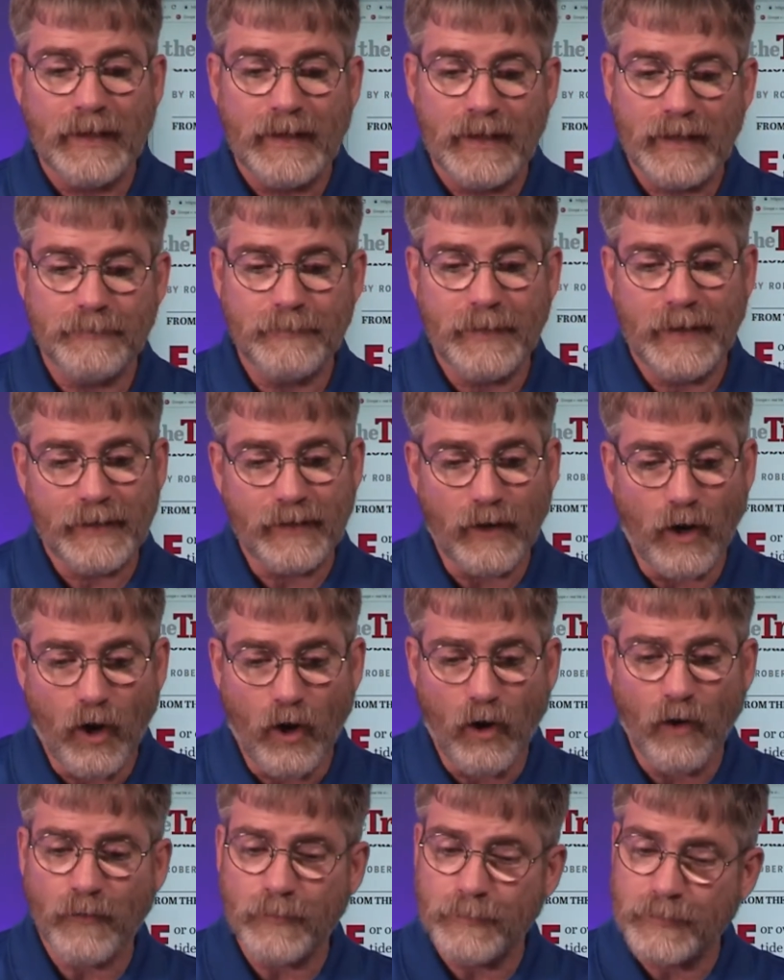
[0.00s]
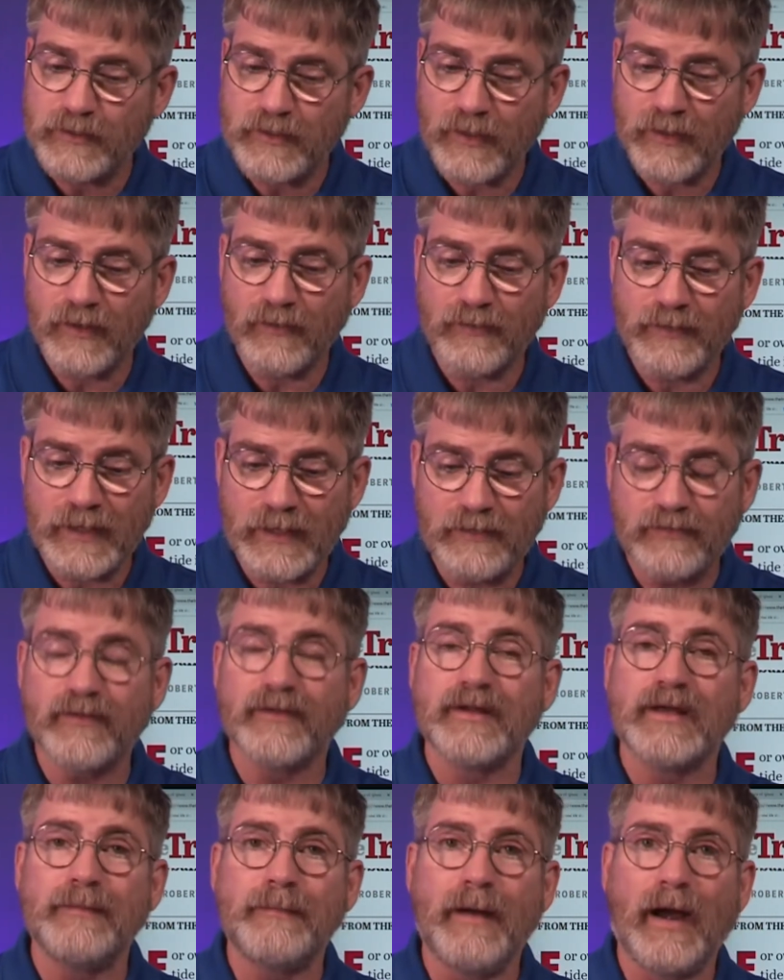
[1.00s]
it met all the material needs
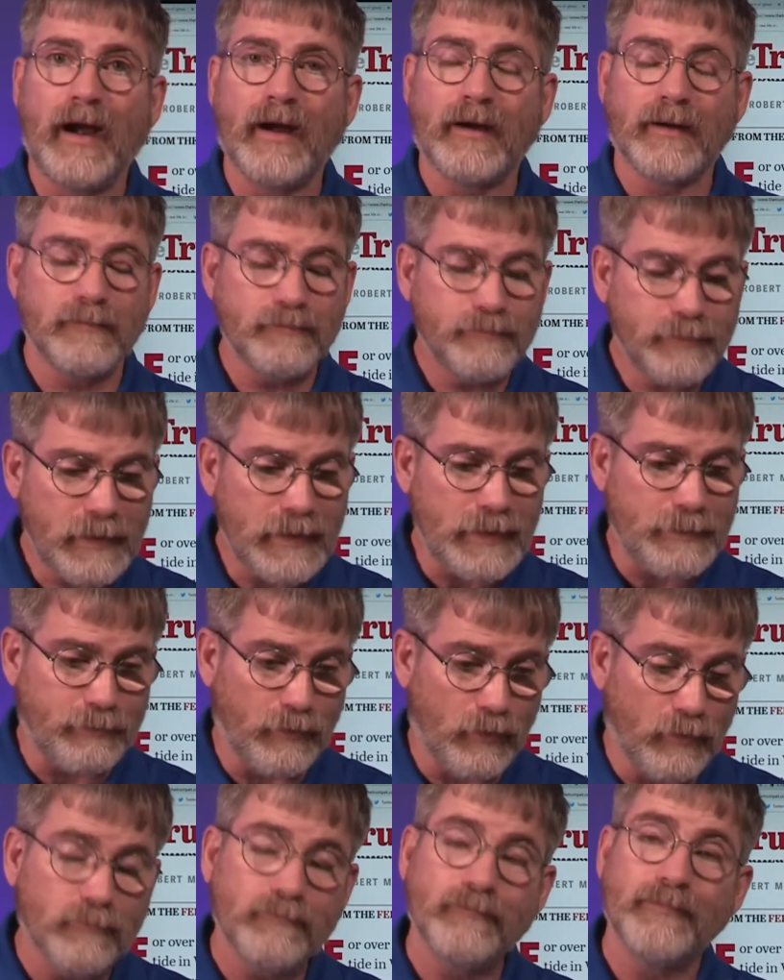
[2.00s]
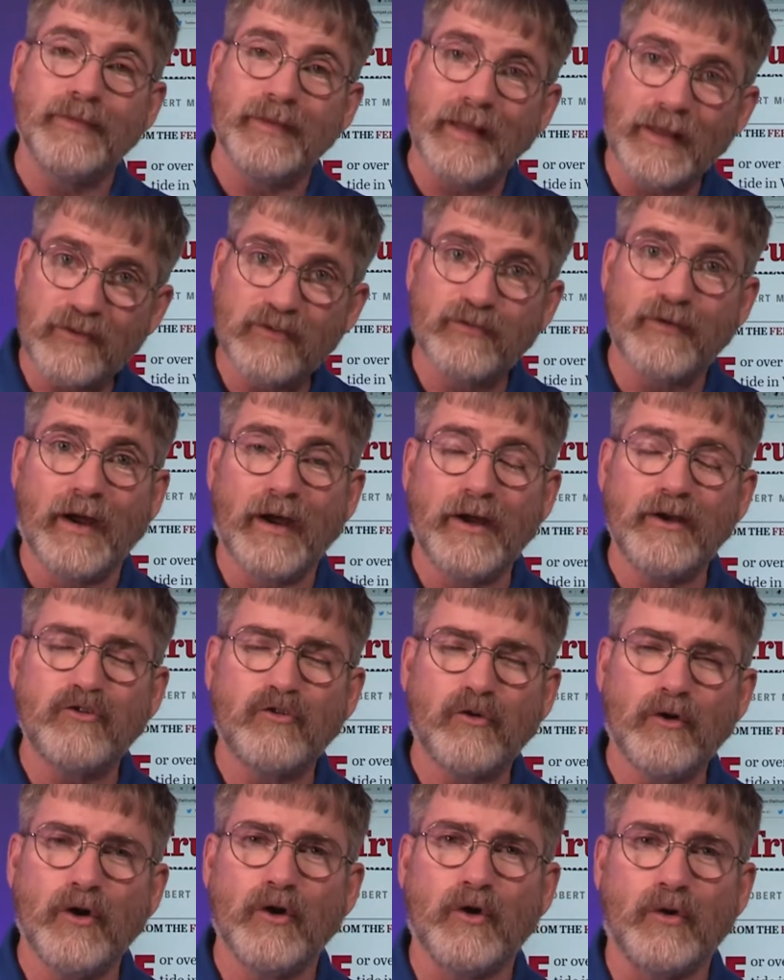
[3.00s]
of the American people. That's very
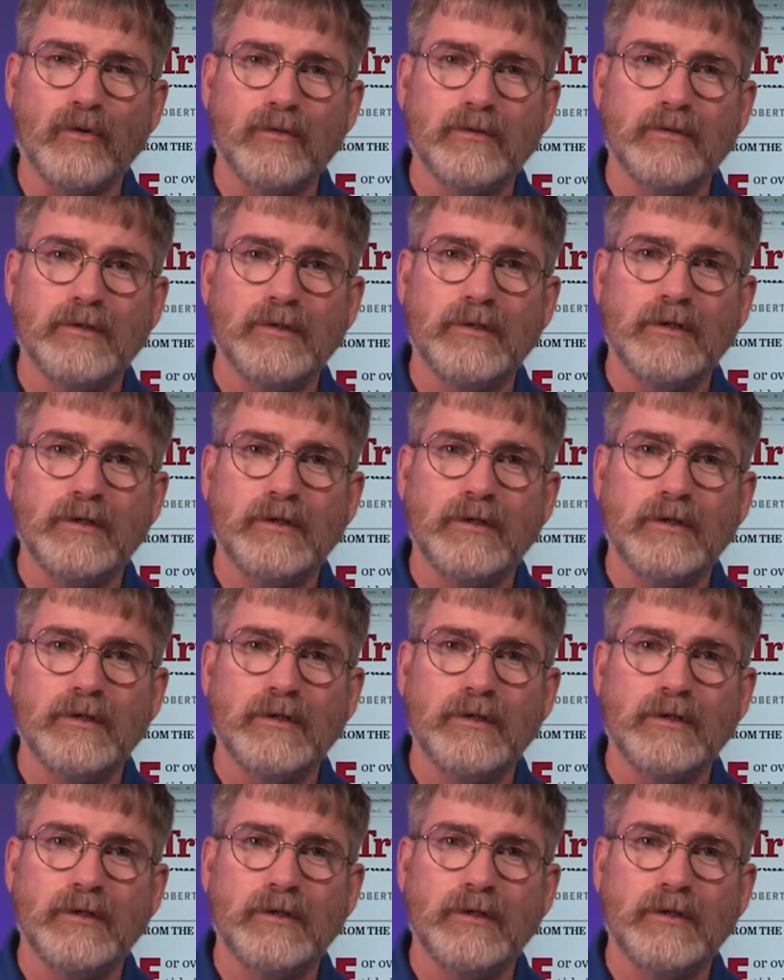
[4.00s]
true.